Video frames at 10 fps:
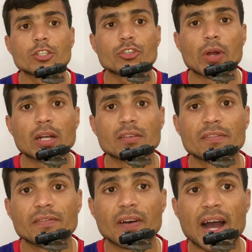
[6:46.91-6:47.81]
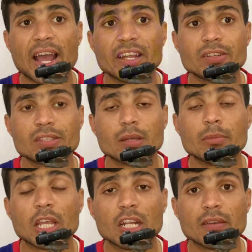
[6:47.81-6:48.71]
Try to find some
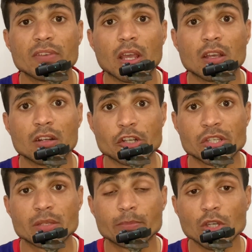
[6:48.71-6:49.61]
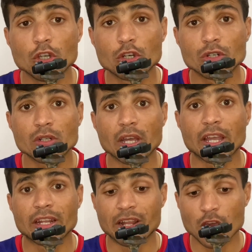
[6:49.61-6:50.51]
native English speaker
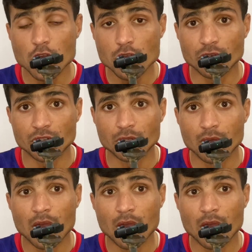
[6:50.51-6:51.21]
in here